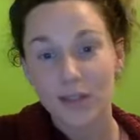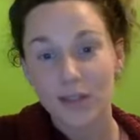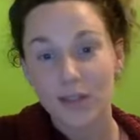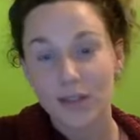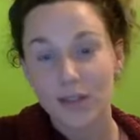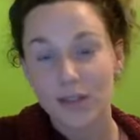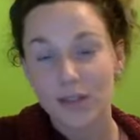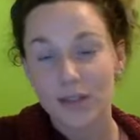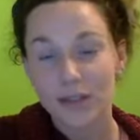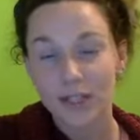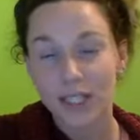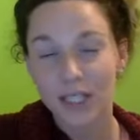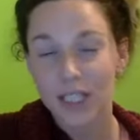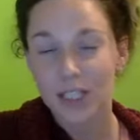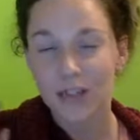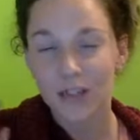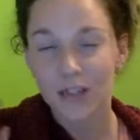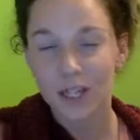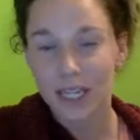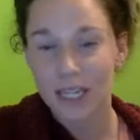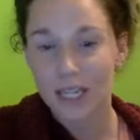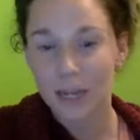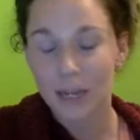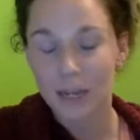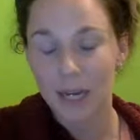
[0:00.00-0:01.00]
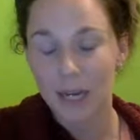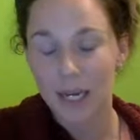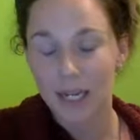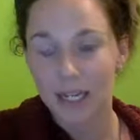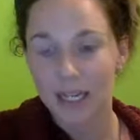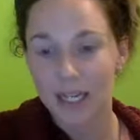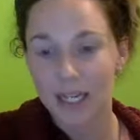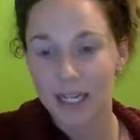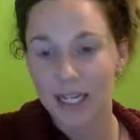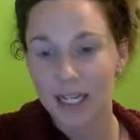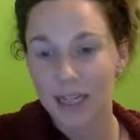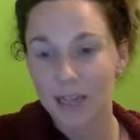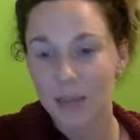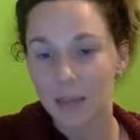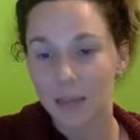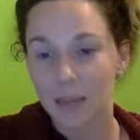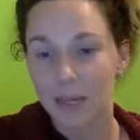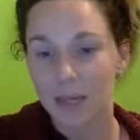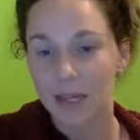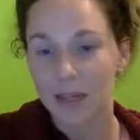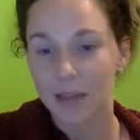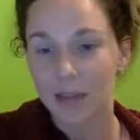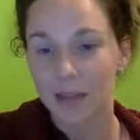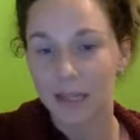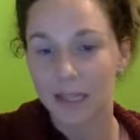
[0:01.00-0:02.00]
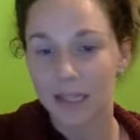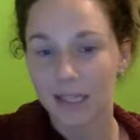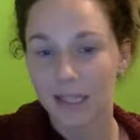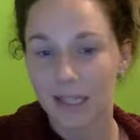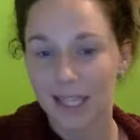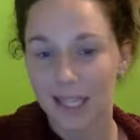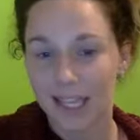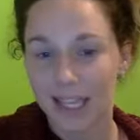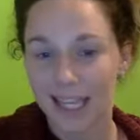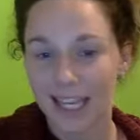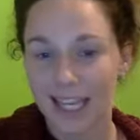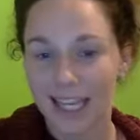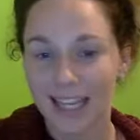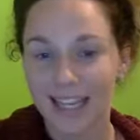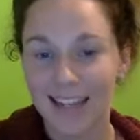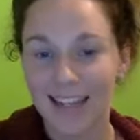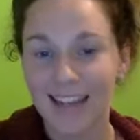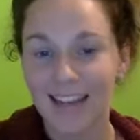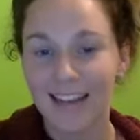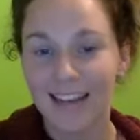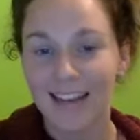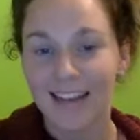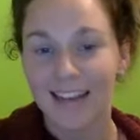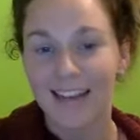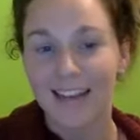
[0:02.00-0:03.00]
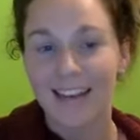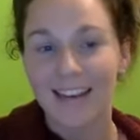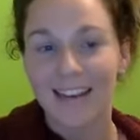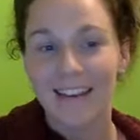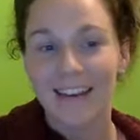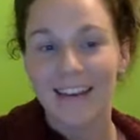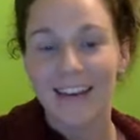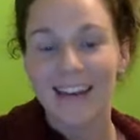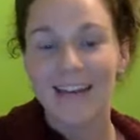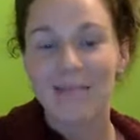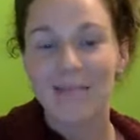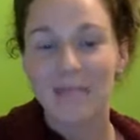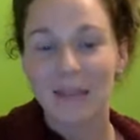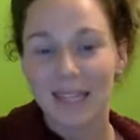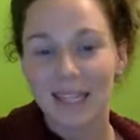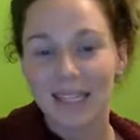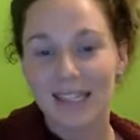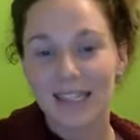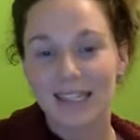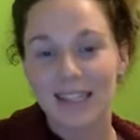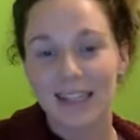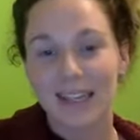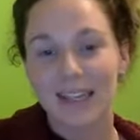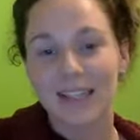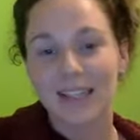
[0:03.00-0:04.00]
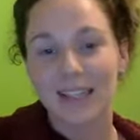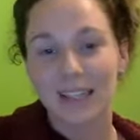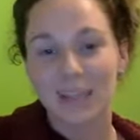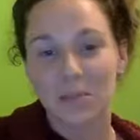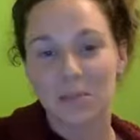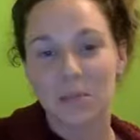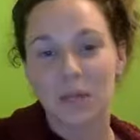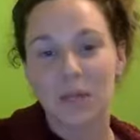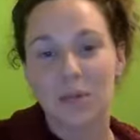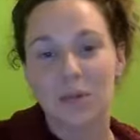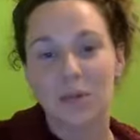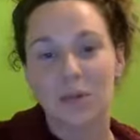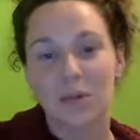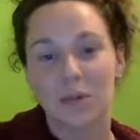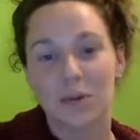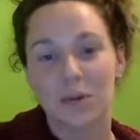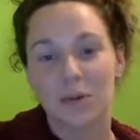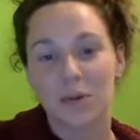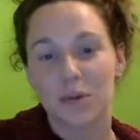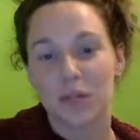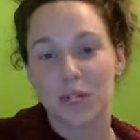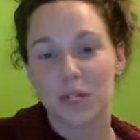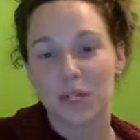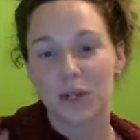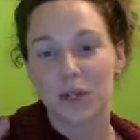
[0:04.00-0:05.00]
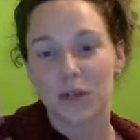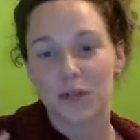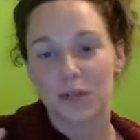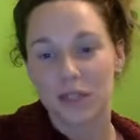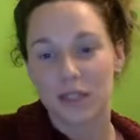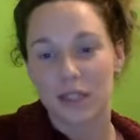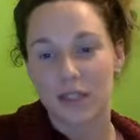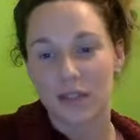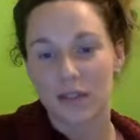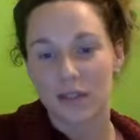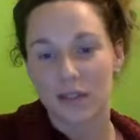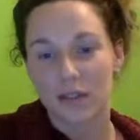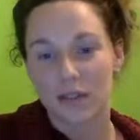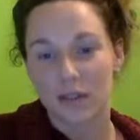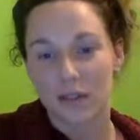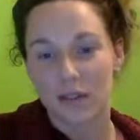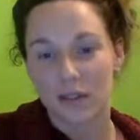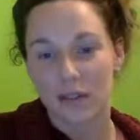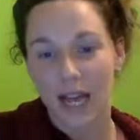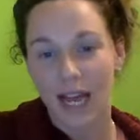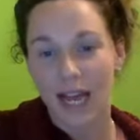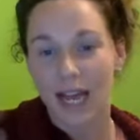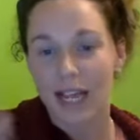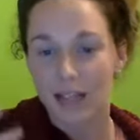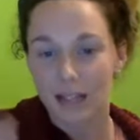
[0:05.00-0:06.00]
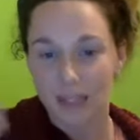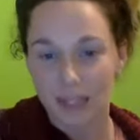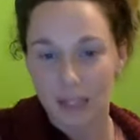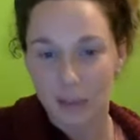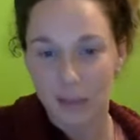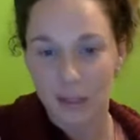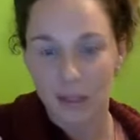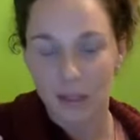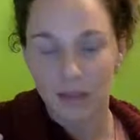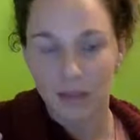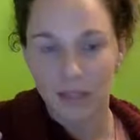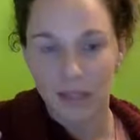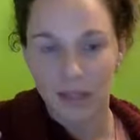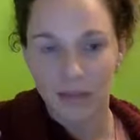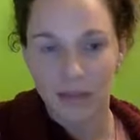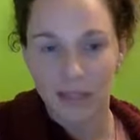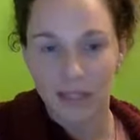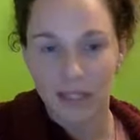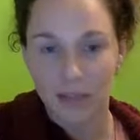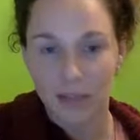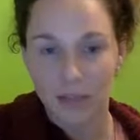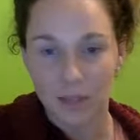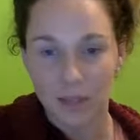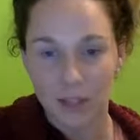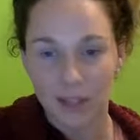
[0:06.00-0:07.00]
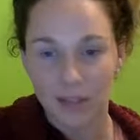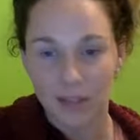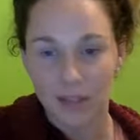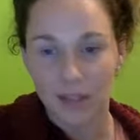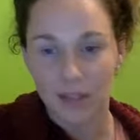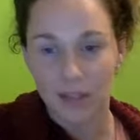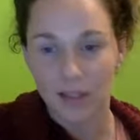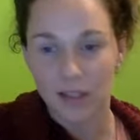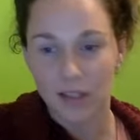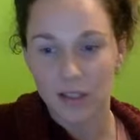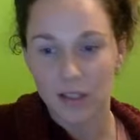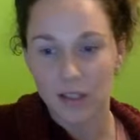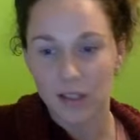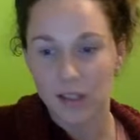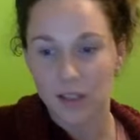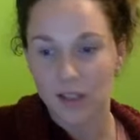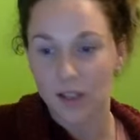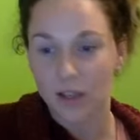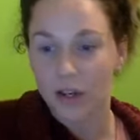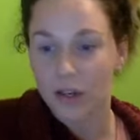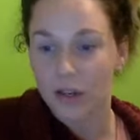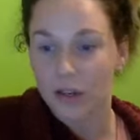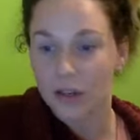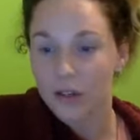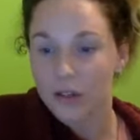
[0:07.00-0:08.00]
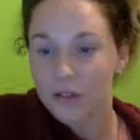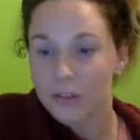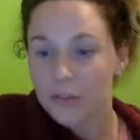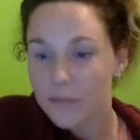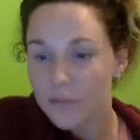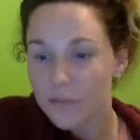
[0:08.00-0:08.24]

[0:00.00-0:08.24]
So it's really tricky marketing, but basically it means that some people can often hate the smell of lavender because it's just so,